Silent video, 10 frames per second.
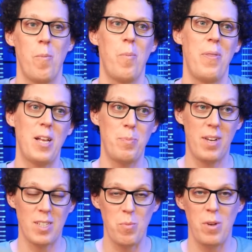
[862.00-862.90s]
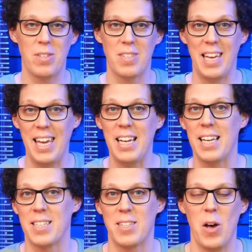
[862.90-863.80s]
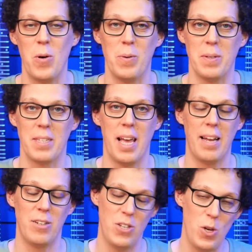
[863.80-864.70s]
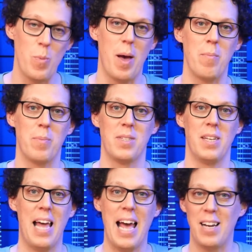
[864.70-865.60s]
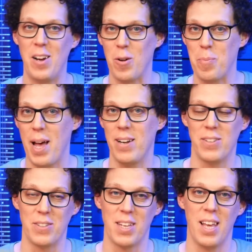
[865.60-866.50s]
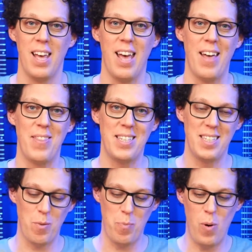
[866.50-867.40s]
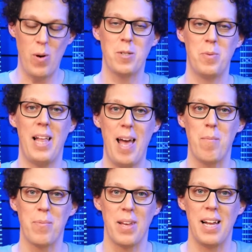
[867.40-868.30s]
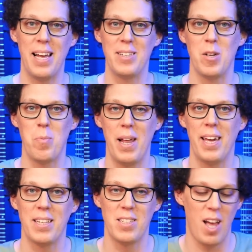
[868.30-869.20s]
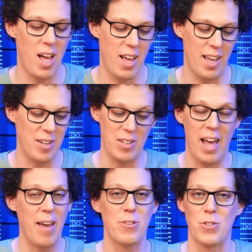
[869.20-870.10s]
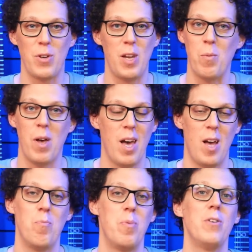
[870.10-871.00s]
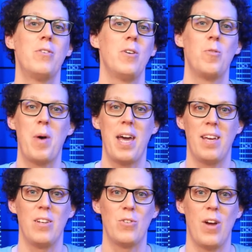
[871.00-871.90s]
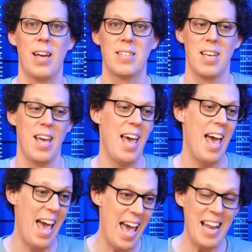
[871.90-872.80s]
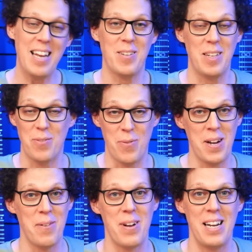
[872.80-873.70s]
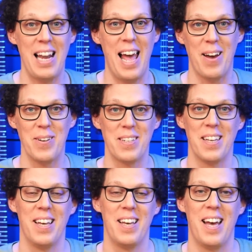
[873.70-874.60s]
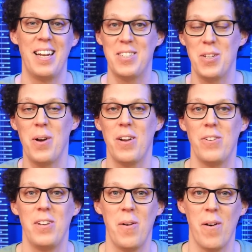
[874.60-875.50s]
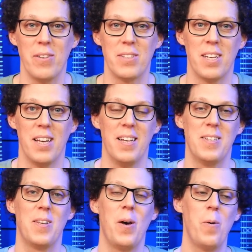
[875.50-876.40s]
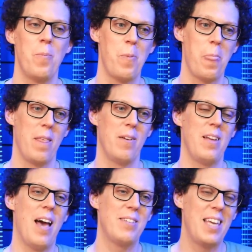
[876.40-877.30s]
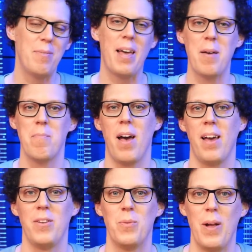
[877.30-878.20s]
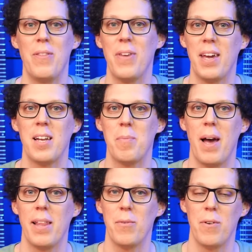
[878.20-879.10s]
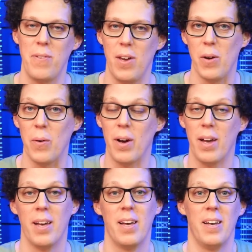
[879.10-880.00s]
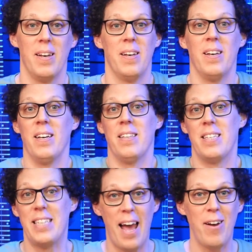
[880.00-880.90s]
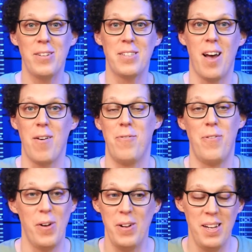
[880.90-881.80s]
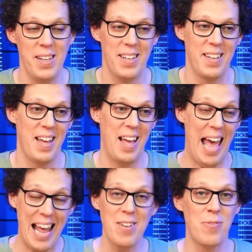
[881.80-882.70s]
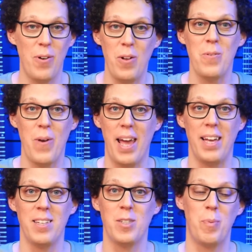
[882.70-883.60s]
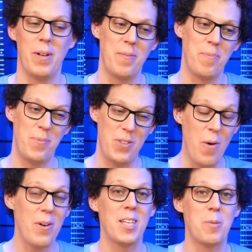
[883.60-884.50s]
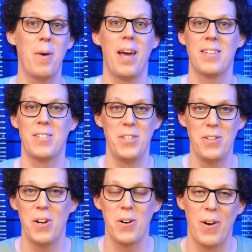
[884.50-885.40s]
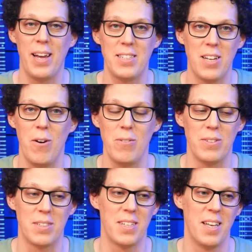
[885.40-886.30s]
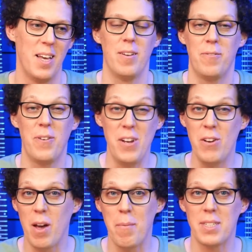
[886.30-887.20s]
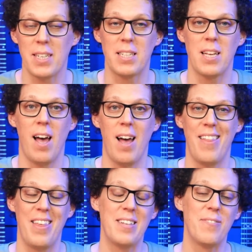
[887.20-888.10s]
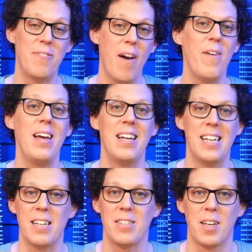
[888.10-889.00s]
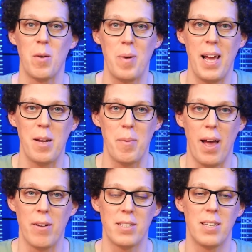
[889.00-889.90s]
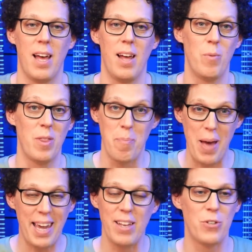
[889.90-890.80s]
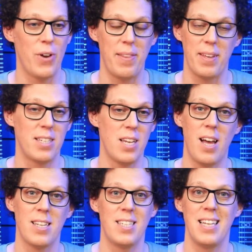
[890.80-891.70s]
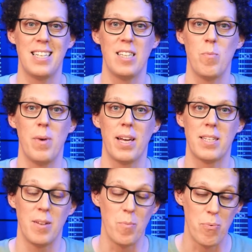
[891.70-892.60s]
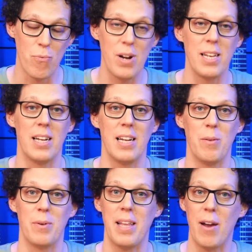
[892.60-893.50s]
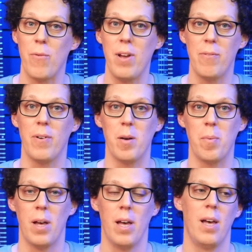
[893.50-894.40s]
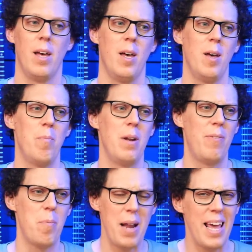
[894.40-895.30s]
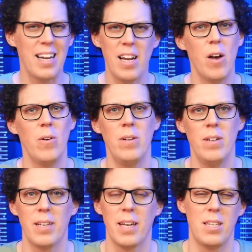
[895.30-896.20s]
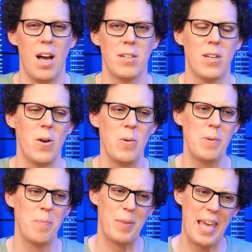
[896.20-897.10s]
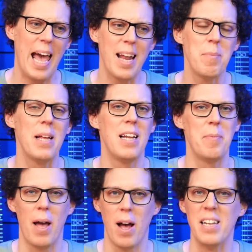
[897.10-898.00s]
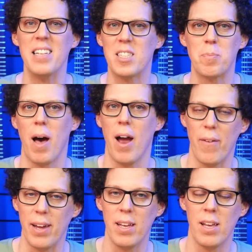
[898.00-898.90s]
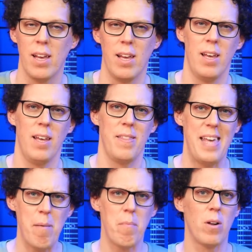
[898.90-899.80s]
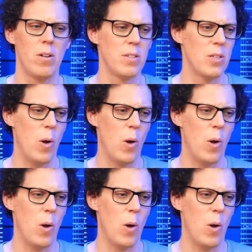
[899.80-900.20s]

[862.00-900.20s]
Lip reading: but that's because I'm used to helix tones and tube amps and analog pedals, and this is a portable amp that allows you to play guitar and live stream and Bluetooth backing tracks, and it's really loud. And it's €200. So you have to keep that in mind when thinking about the review. The sounds are full and full range, but don't expect studio grade tones. For newcomers to guitar, there's very little to complain about. And with a backing track, the guitar sits in the mix brilliantly with that reverb. But if you're playing alone, the guitar tone can be a little bit uninspiring. The amp models